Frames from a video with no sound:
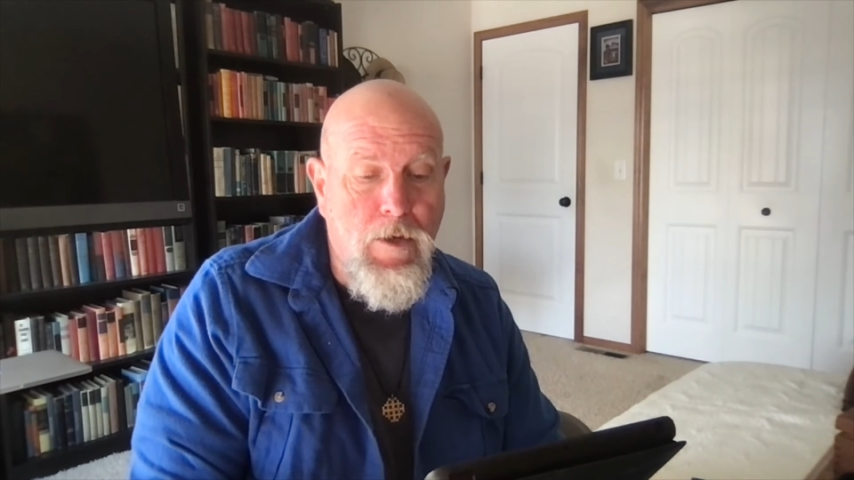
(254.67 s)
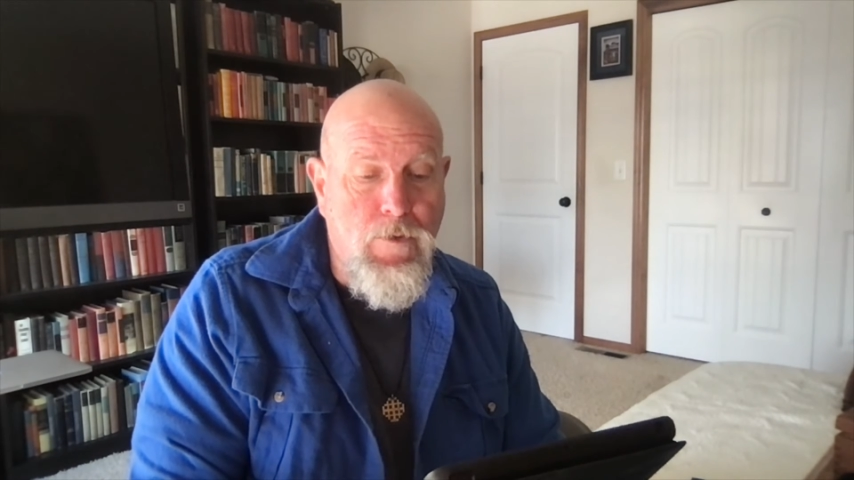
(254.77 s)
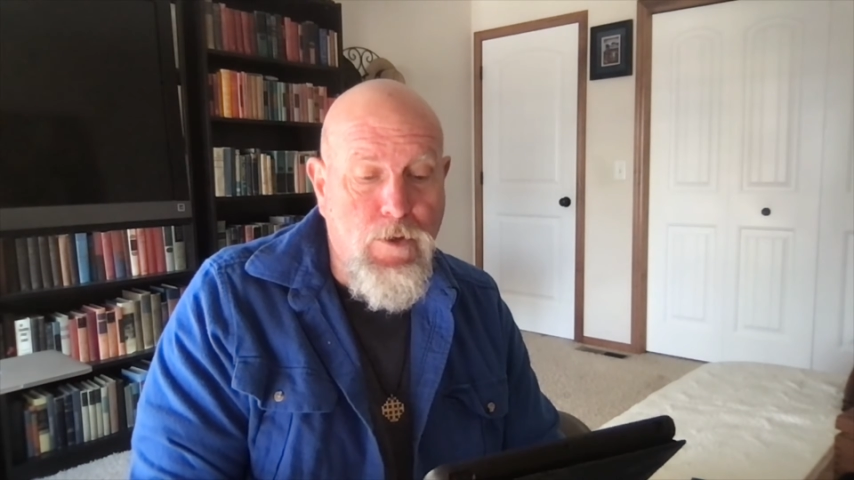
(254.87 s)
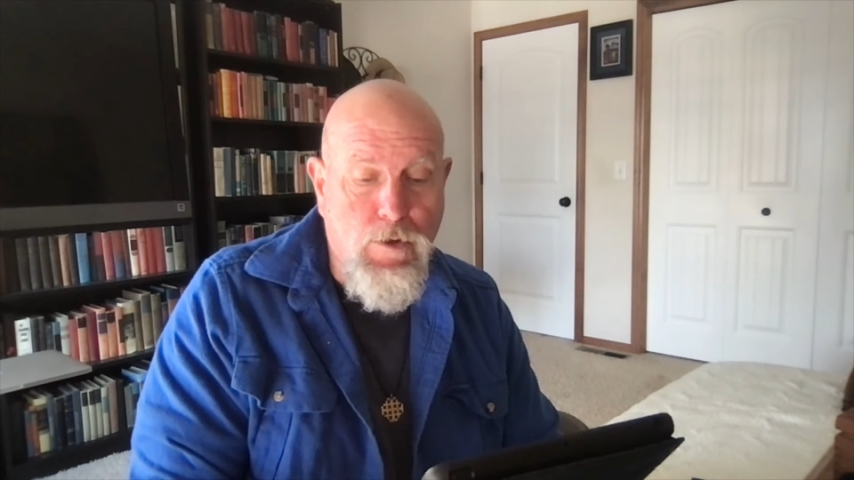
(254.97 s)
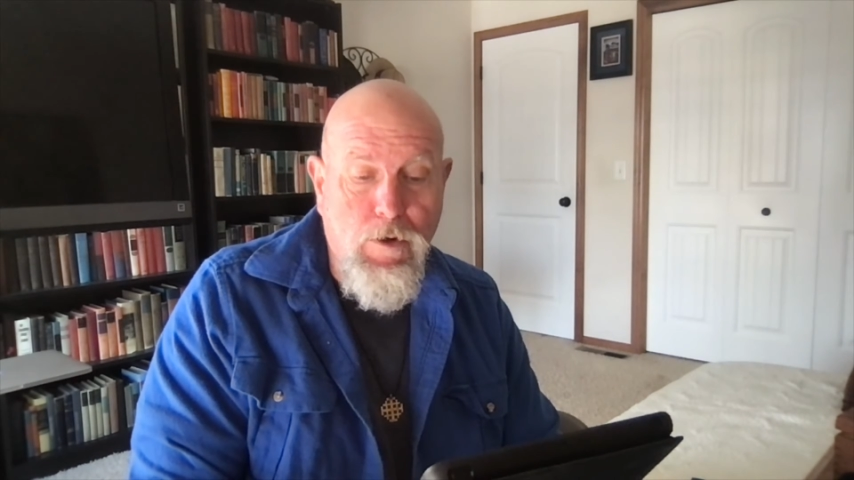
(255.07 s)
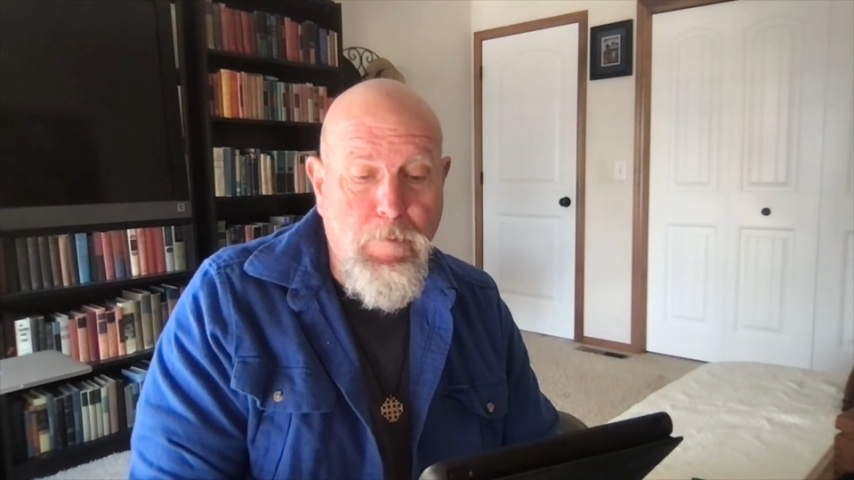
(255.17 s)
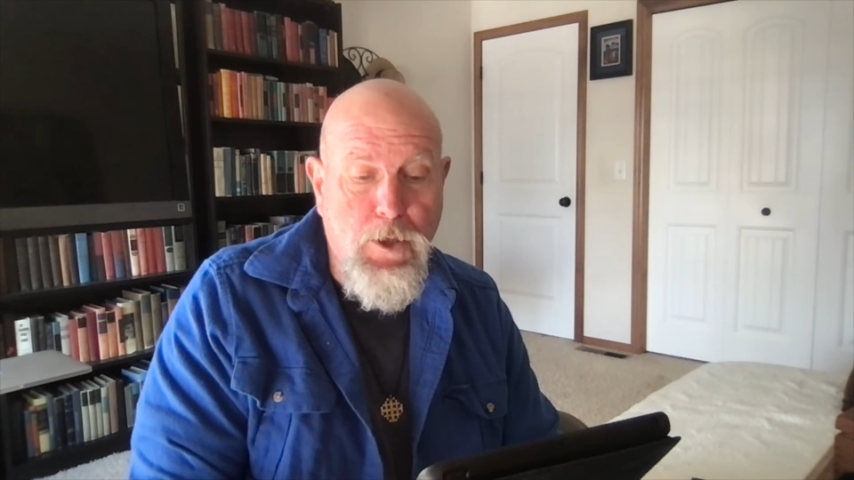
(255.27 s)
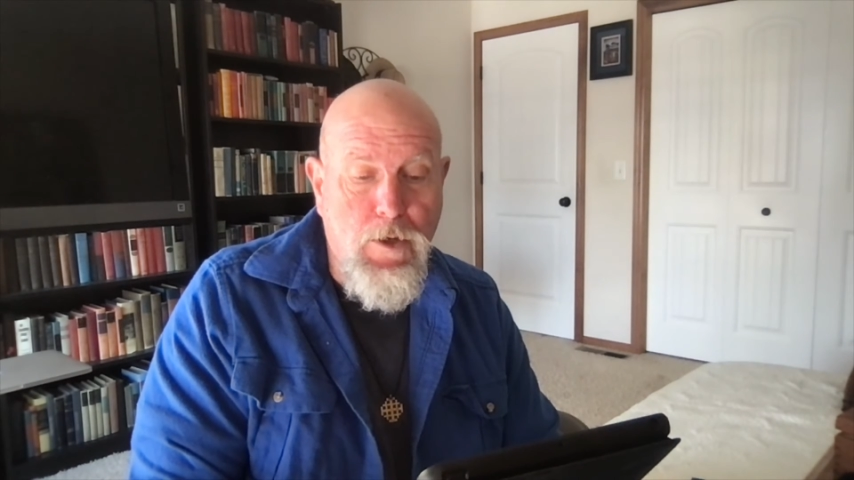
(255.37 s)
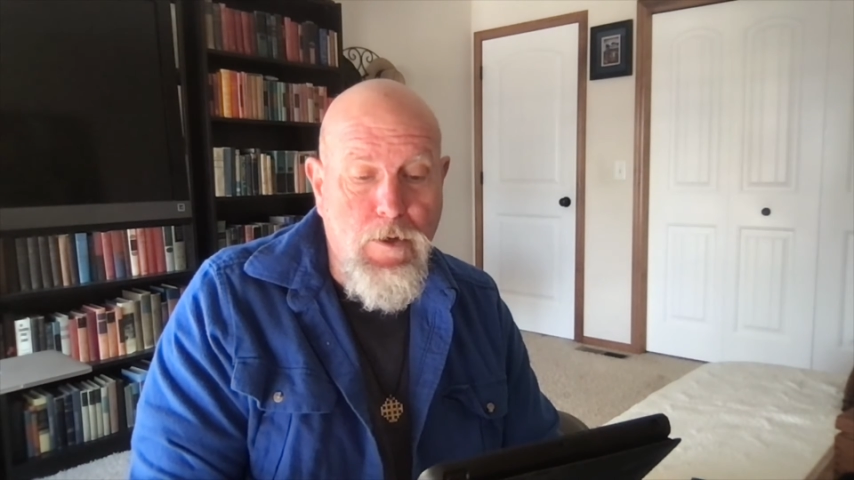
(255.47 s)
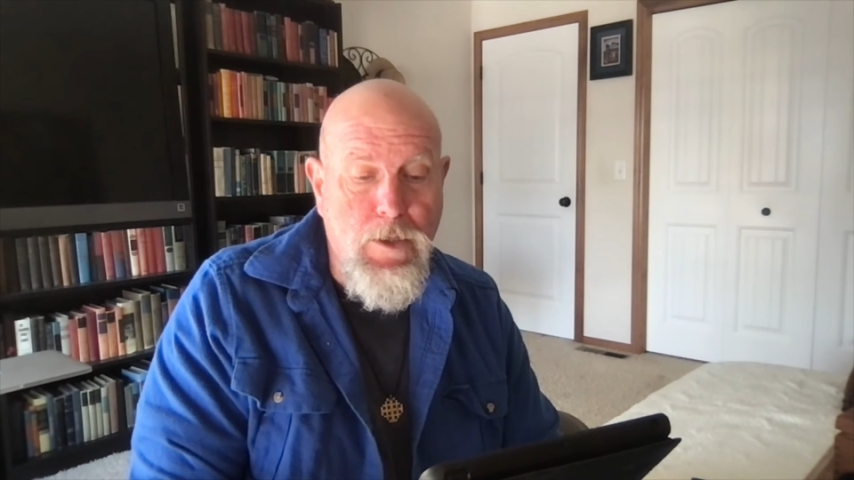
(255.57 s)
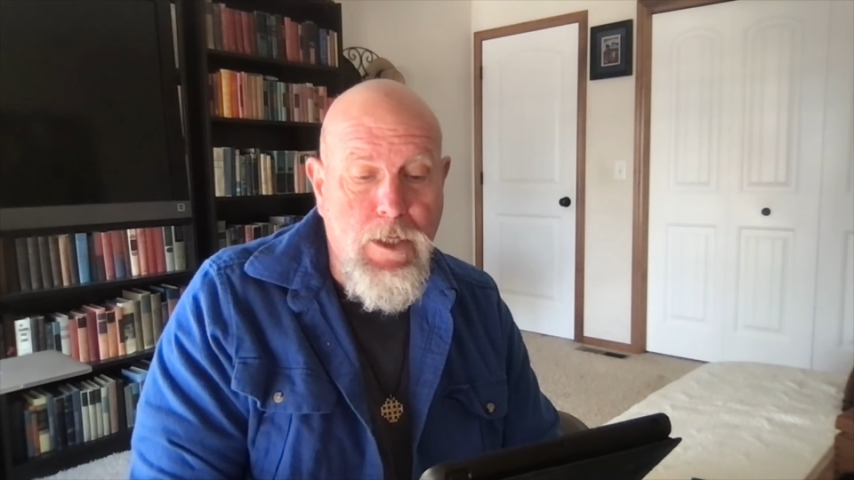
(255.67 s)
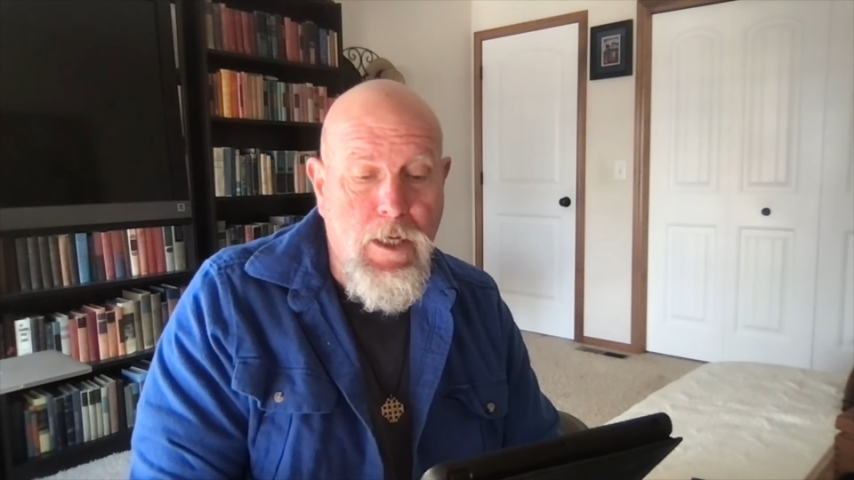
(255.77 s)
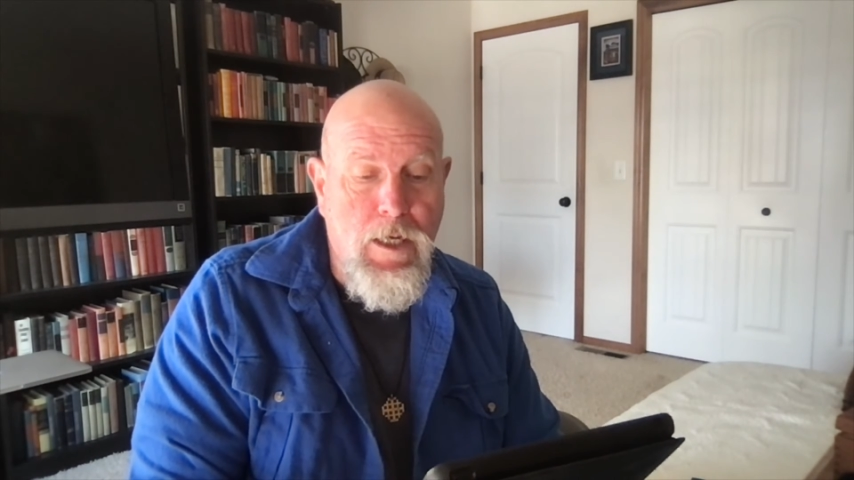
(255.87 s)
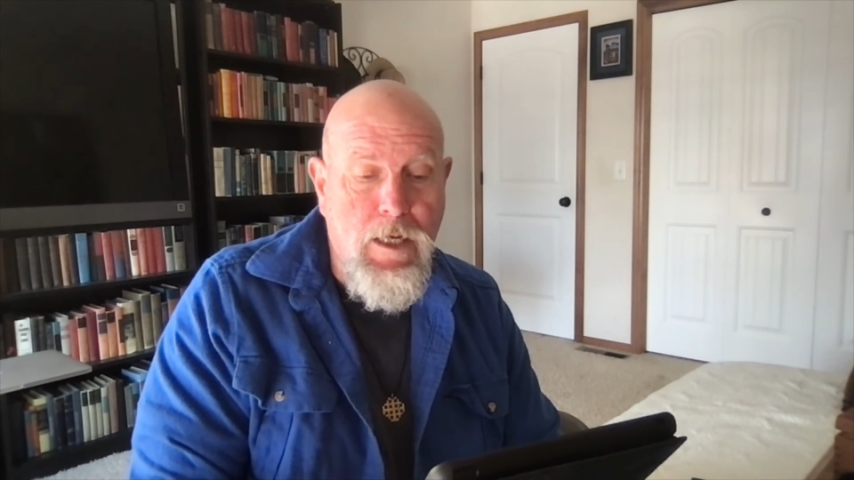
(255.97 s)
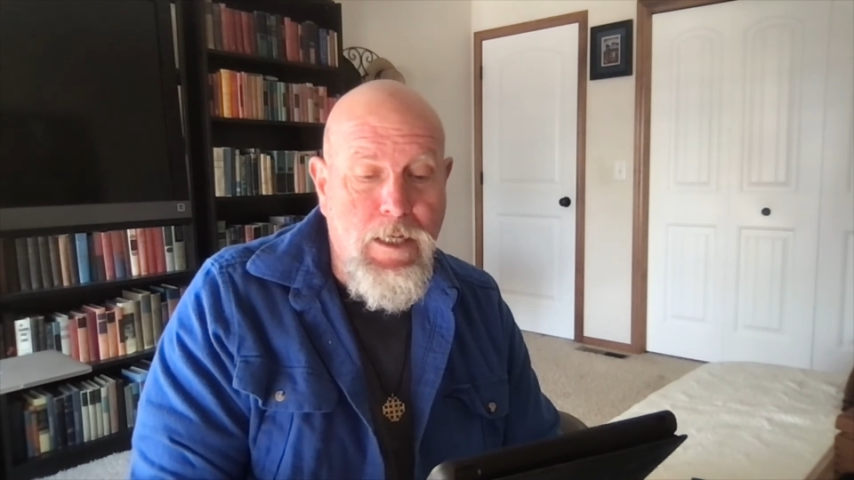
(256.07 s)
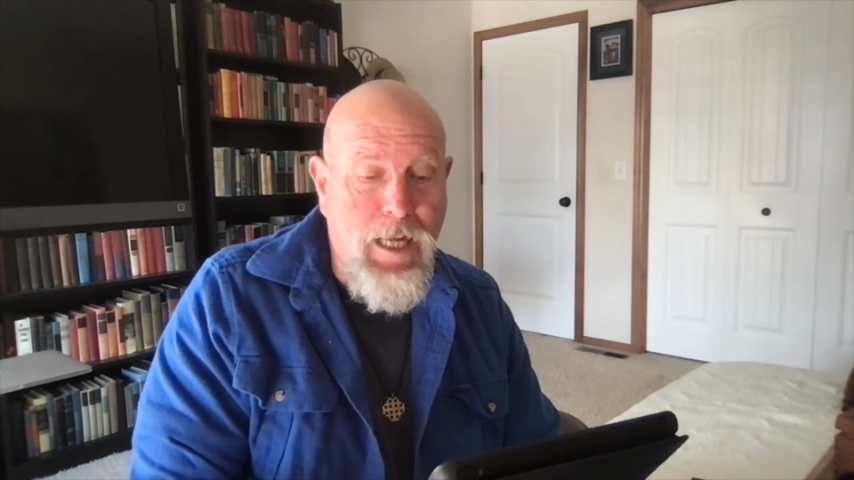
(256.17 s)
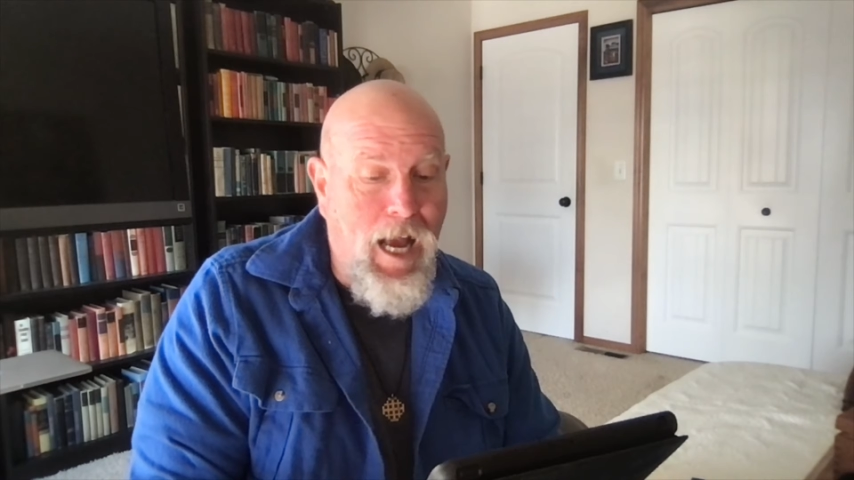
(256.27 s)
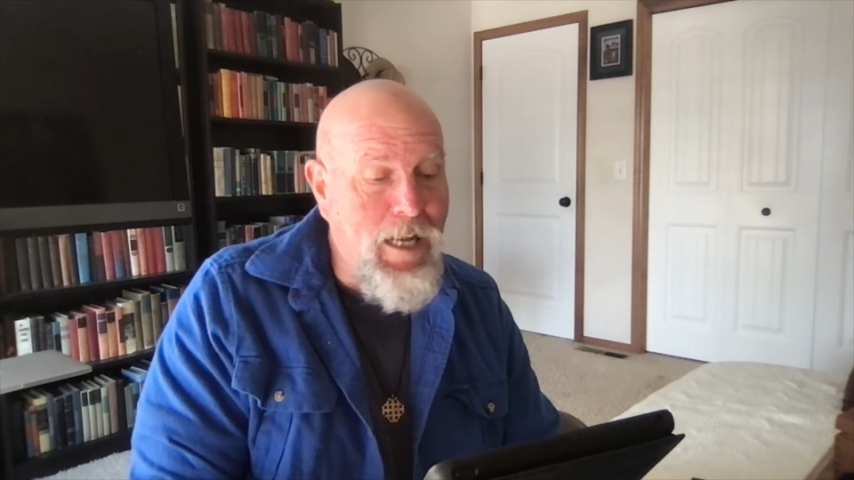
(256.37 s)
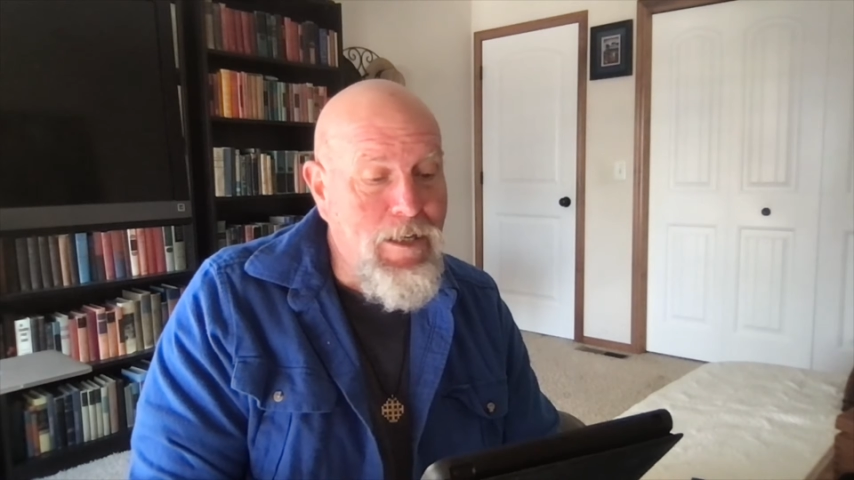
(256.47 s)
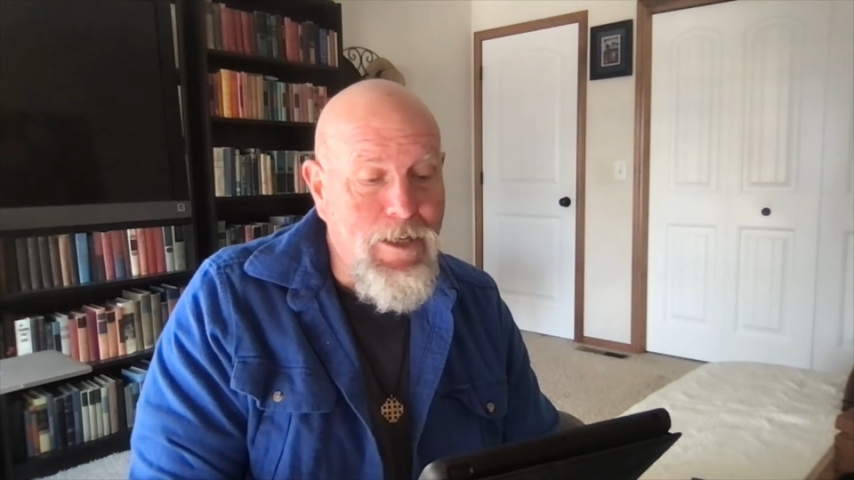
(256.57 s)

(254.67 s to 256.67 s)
The scriptures, not